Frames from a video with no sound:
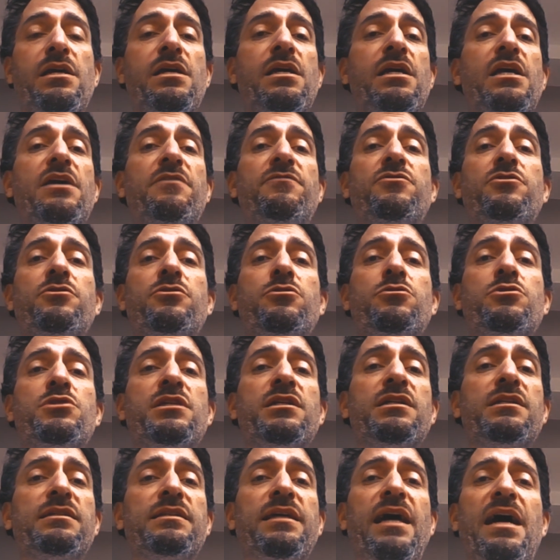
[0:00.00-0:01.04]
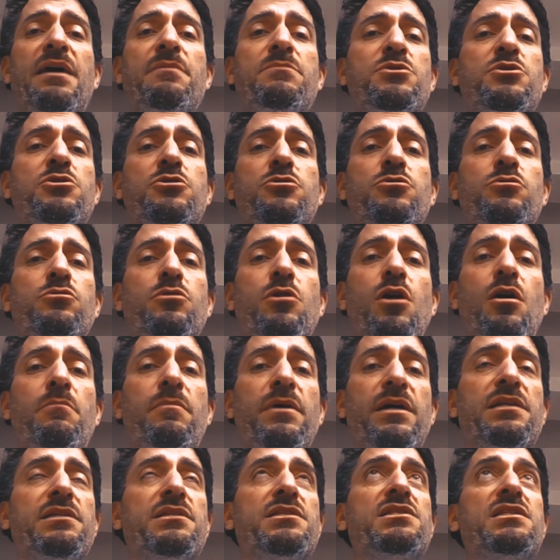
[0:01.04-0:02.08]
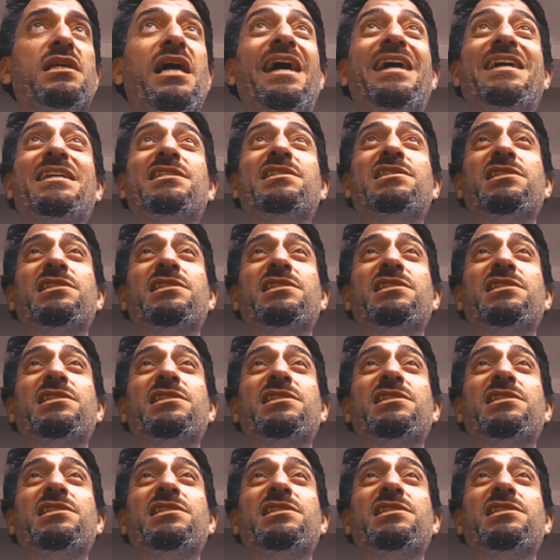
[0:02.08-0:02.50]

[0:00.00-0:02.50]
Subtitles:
If you're using Times New Roman size,